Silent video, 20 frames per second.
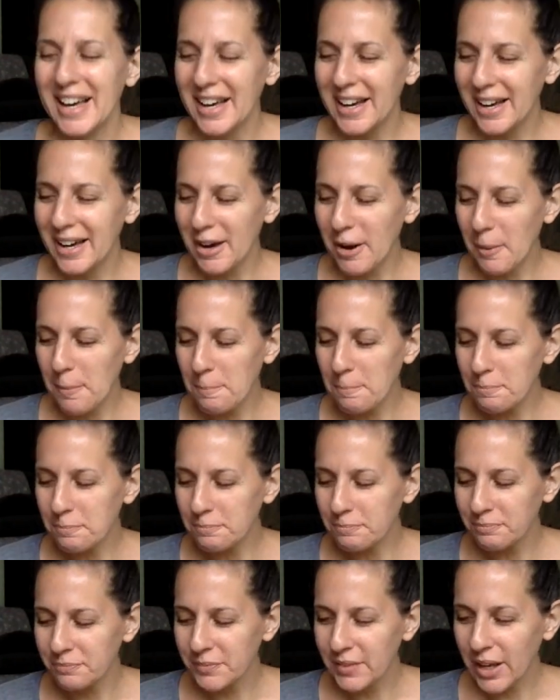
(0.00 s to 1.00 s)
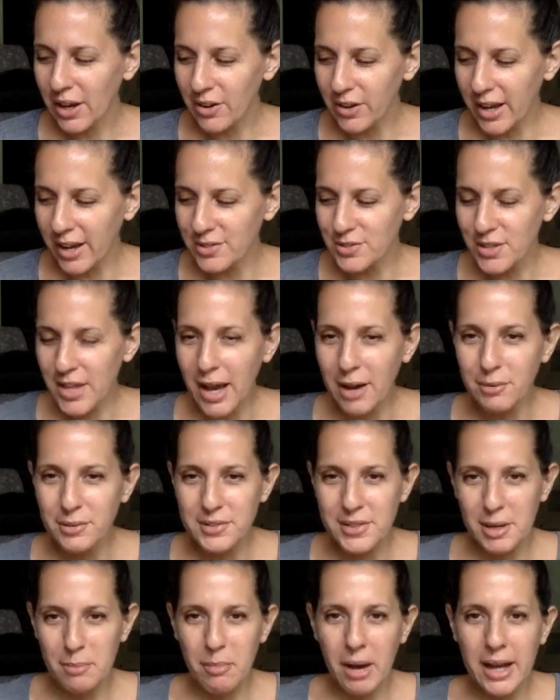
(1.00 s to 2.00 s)
um, okay, so that was
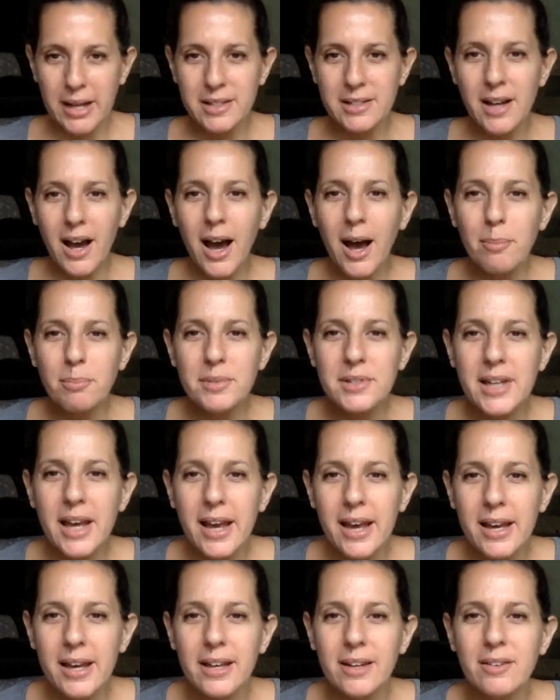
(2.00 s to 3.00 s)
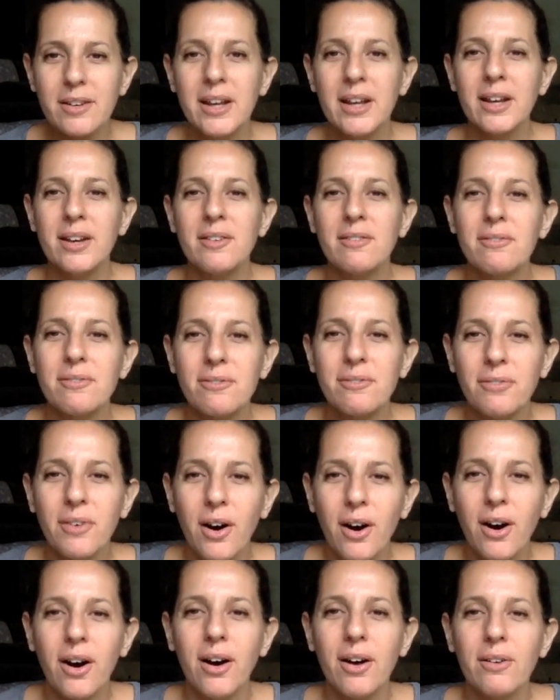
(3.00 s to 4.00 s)
it. My top 10
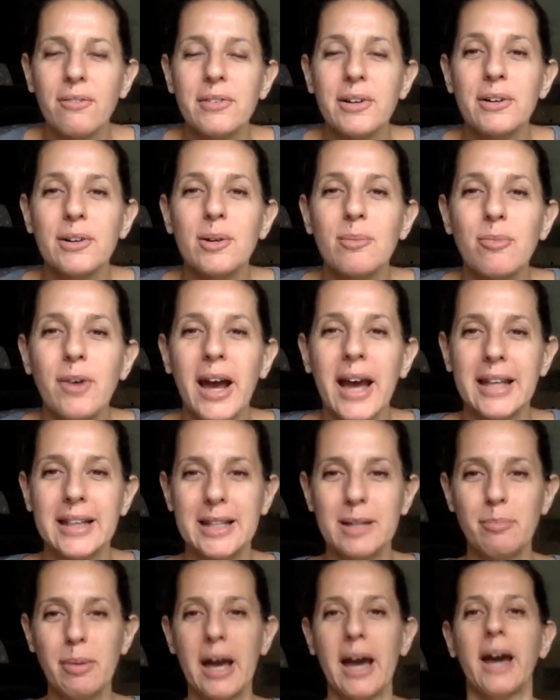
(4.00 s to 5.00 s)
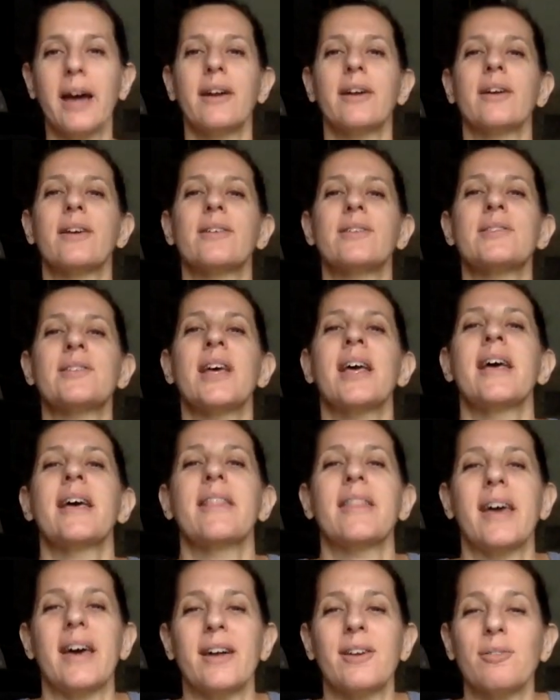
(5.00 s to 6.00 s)
fall Vera Bradley patterns
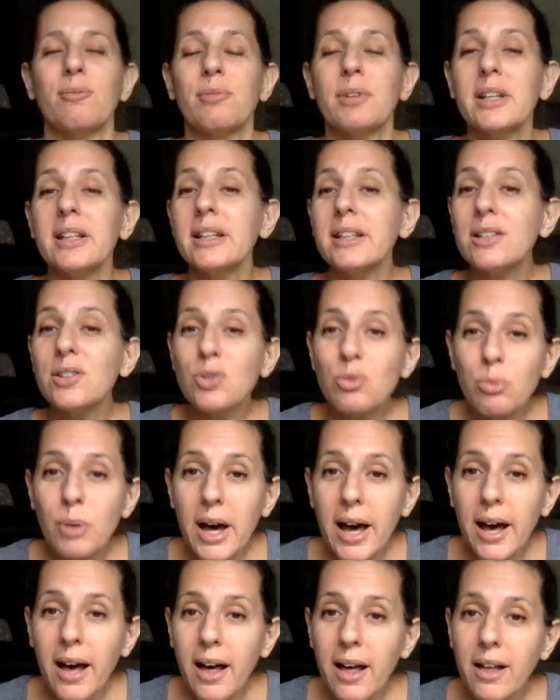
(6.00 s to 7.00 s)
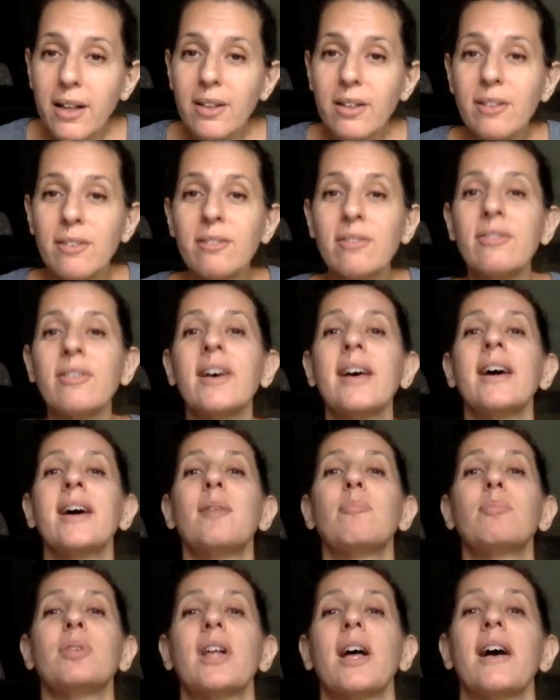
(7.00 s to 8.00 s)
that are really 12
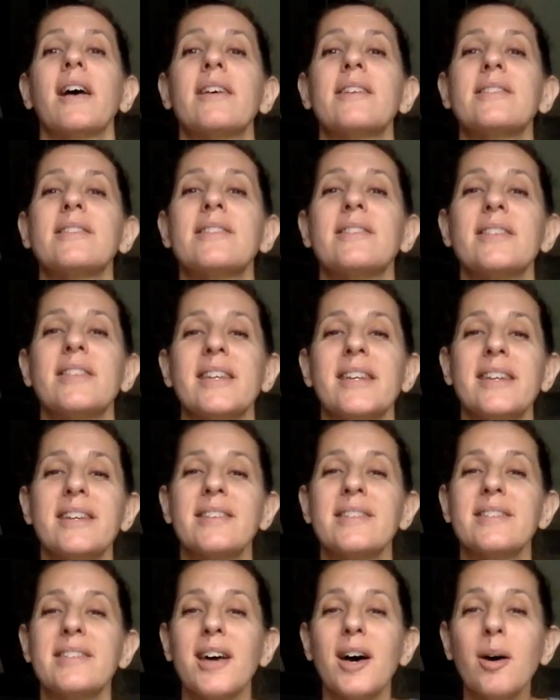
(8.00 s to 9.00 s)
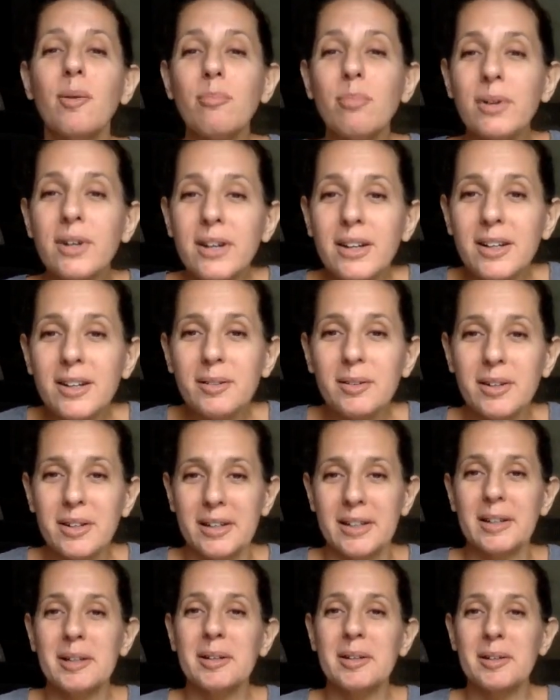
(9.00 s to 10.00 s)
plus the sub
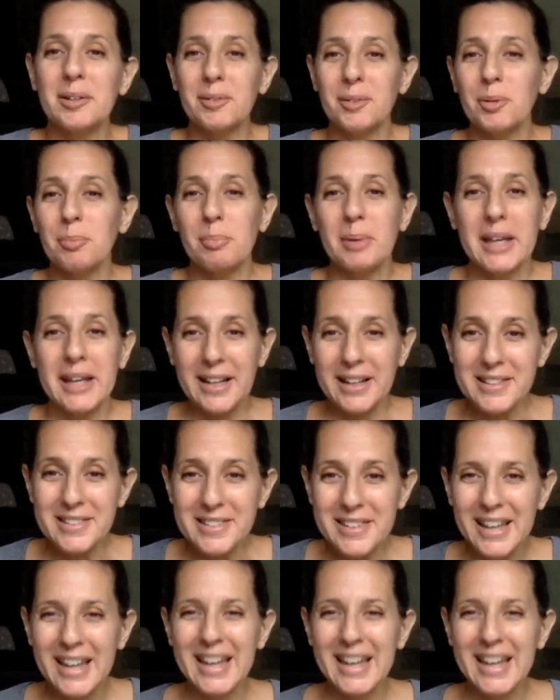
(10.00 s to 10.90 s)
uh, groupings